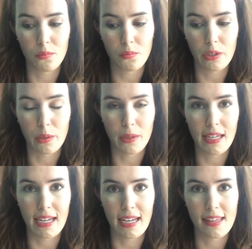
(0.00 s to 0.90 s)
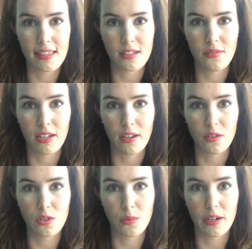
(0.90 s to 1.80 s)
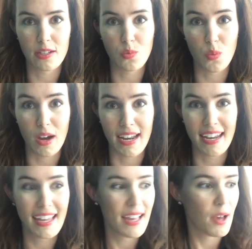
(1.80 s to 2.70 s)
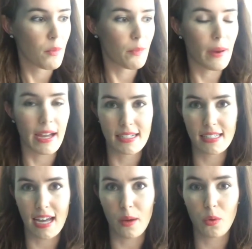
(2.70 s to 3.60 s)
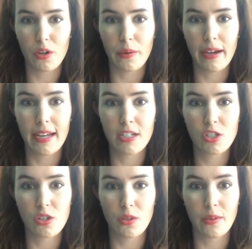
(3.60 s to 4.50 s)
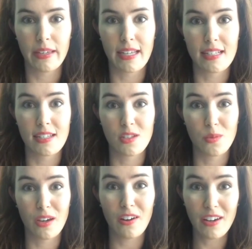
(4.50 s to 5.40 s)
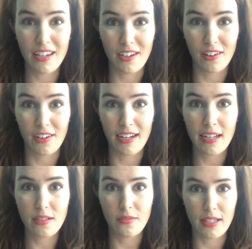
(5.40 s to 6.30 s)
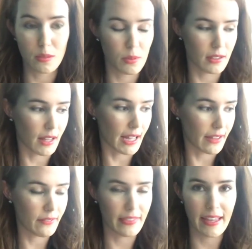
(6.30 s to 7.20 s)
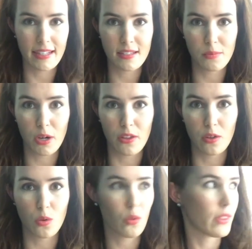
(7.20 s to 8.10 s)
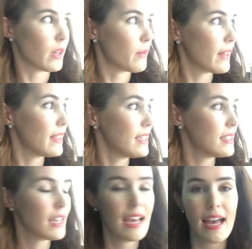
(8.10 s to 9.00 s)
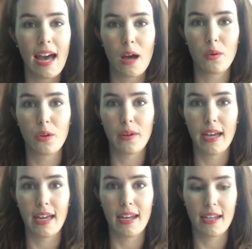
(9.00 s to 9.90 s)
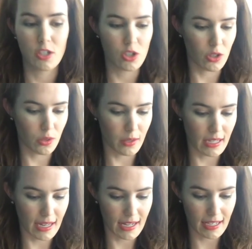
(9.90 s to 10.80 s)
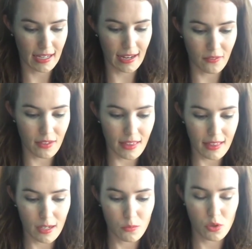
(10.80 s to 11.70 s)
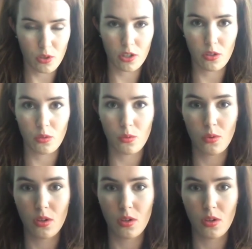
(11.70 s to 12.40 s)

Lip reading: you know, we can edit this video to where it's 1. But I will go ahead and show you again, since we are here and it is Facebook Live, and that's part of the cool thing about this. I will go ahead and show you again. Again, everything that I'm showing you